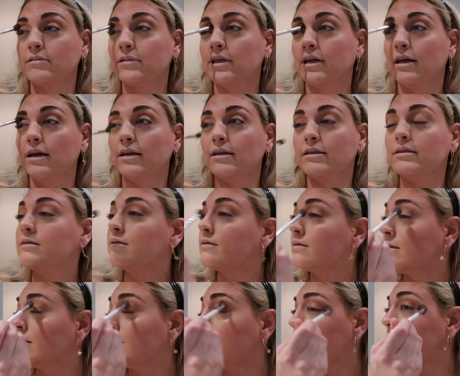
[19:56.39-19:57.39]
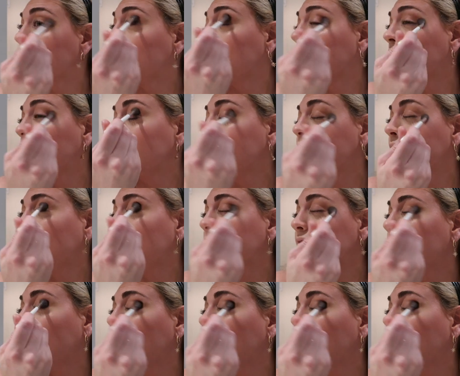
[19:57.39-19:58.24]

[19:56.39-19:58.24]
because that's